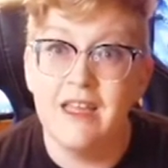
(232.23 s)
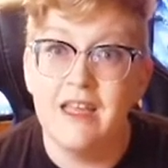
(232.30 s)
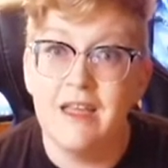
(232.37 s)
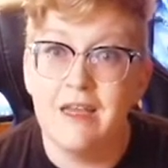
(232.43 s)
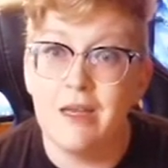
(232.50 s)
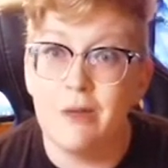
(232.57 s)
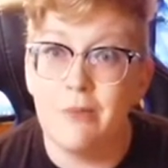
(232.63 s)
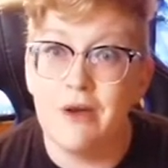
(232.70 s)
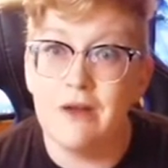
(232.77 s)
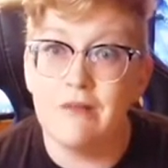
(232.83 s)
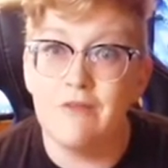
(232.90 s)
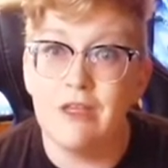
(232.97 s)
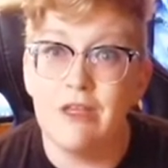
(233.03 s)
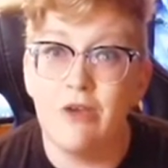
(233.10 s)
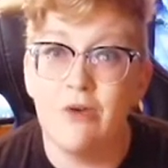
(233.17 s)
in a part of
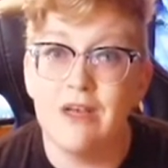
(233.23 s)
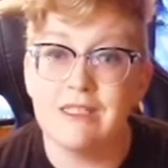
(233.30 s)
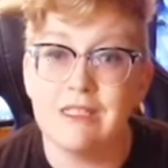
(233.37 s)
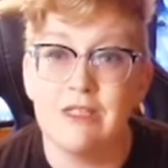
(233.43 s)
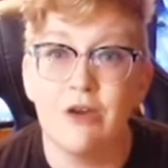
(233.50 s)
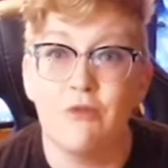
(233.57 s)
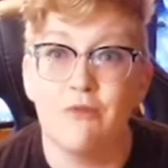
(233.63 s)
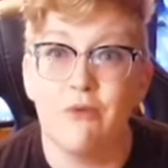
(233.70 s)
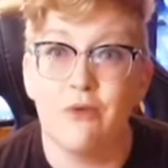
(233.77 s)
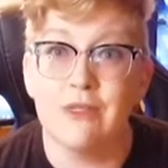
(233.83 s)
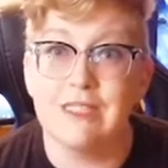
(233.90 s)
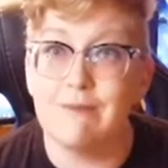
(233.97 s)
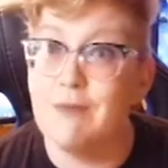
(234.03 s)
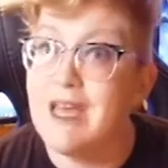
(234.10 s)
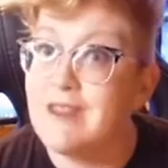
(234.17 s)
the U.S. known for
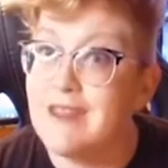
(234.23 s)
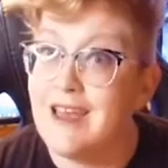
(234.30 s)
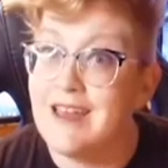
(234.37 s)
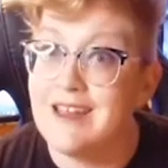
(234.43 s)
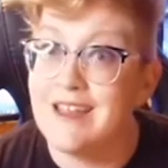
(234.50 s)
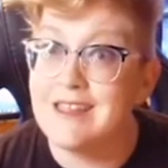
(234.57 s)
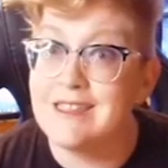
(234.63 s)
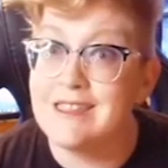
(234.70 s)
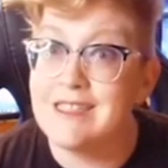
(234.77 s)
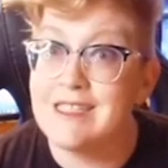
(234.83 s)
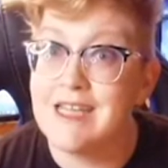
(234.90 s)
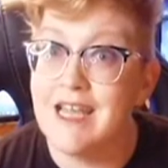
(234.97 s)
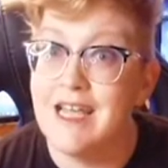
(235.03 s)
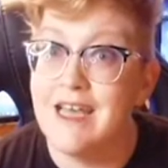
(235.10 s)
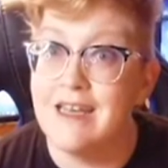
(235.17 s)
its meth
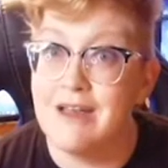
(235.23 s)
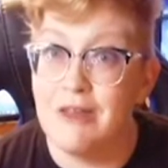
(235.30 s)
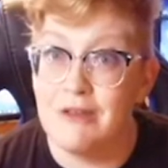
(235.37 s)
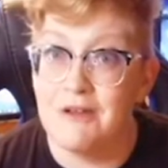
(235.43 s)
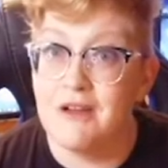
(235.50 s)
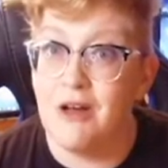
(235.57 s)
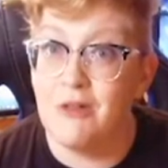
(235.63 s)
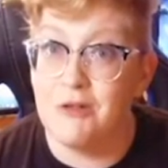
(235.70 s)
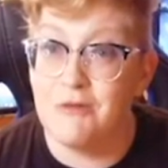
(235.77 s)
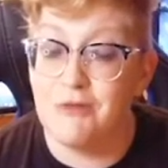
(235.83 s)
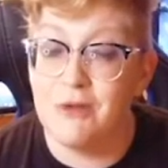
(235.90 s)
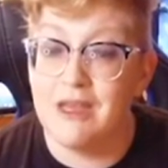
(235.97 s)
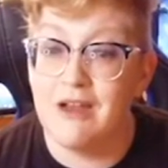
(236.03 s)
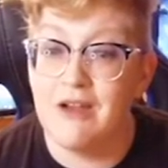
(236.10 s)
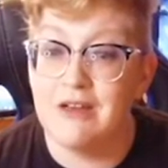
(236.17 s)
addicts and other
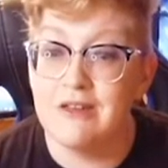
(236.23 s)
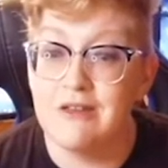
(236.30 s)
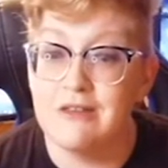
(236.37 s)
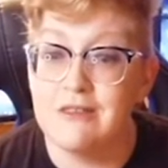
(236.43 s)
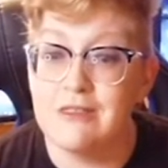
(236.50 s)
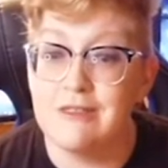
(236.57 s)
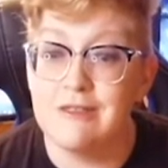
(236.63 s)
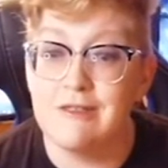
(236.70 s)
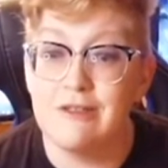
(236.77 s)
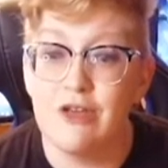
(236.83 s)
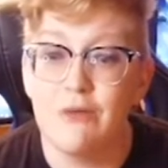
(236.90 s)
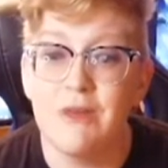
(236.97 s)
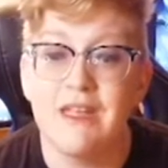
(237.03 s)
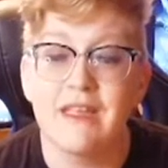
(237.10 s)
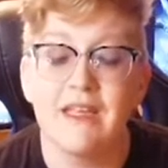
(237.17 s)
colorful characters,
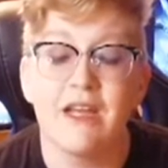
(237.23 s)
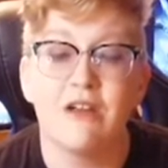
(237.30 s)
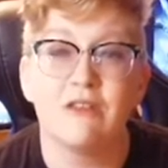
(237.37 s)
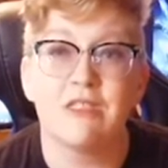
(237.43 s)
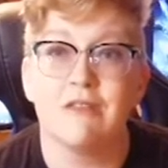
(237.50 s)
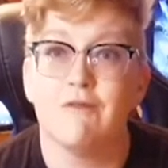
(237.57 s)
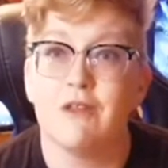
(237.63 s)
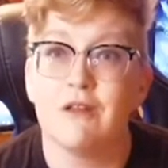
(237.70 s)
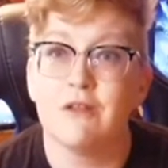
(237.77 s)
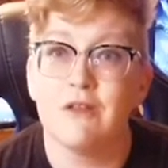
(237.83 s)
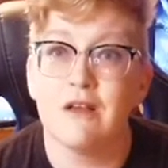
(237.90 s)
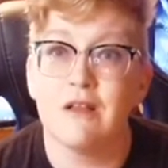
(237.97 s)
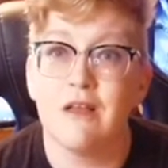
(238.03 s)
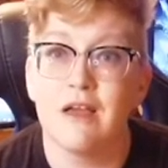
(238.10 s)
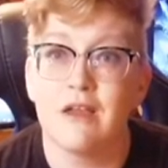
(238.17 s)
nobody cares if you
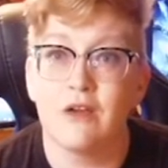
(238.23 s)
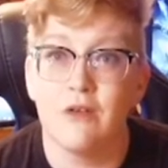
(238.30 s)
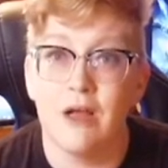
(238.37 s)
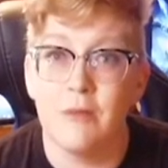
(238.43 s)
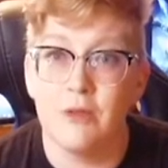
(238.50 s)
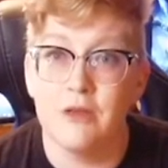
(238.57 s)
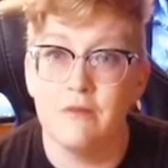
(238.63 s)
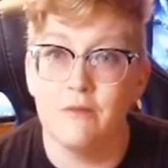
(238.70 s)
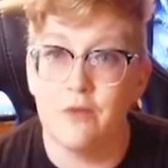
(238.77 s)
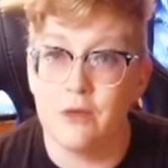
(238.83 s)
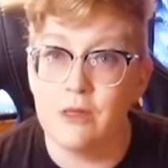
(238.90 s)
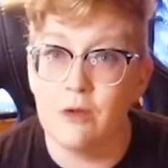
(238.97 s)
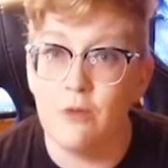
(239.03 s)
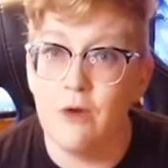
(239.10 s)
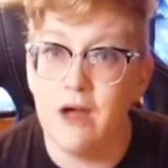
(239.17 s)
look like a gremlin for a
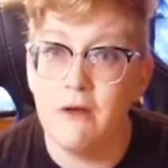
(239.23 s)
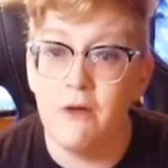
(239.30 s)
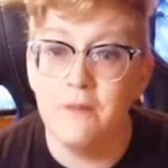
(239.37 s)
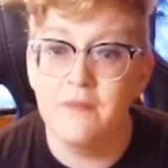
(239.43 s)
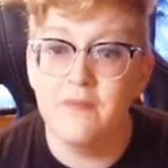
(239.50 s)
little while.